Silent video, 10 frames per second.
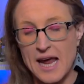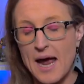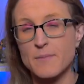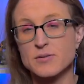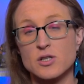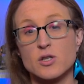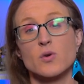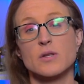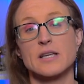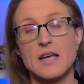
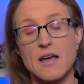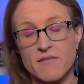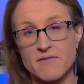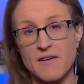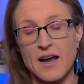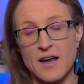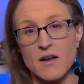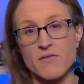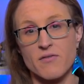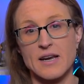absolutely
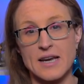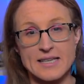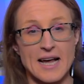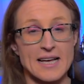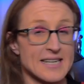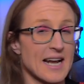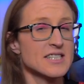fan-freaking-tastic.